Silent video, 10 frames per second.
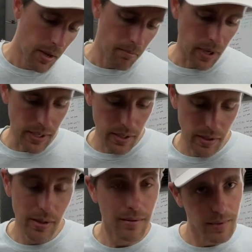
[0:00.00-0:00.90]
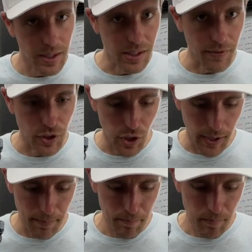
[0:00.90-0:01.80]
but this stuff is
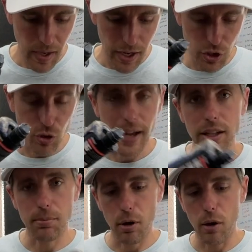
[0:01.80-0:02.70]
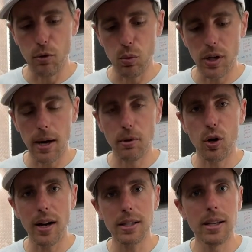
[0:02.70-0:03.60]
not. And so that is a problem you would come
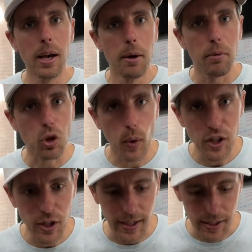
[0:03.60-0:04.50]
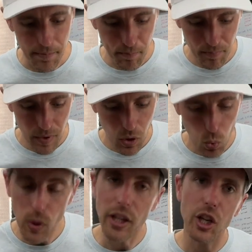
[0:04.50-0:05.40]
across. But the question is, Will it